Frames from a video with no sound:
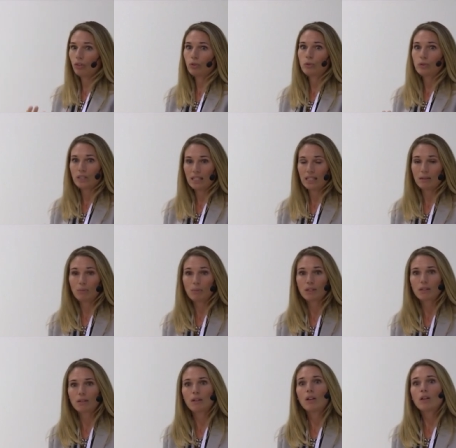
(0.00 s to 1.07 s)
through
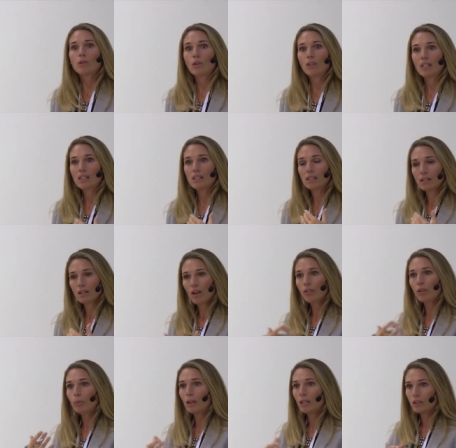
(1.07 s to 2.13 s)
Teams. So this is
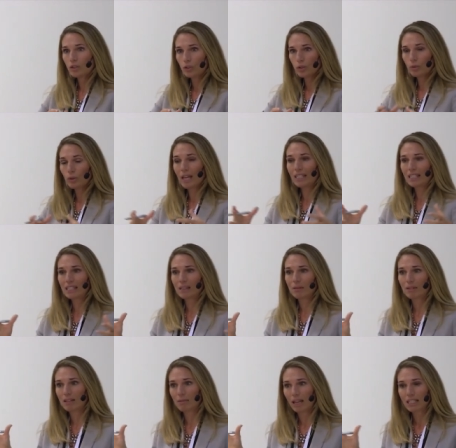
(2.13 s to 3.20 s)
another way to
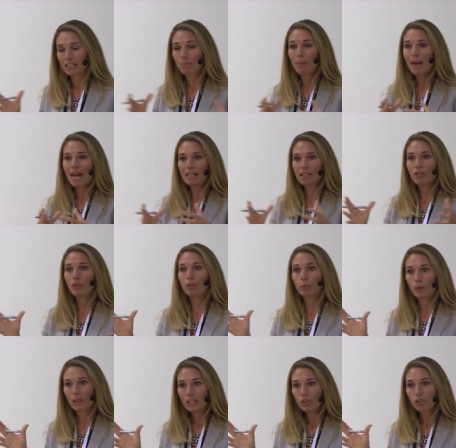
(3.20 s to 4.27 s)
ex expand the
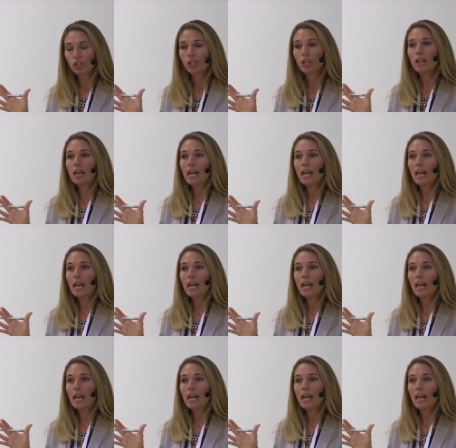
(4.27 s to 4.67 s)
reach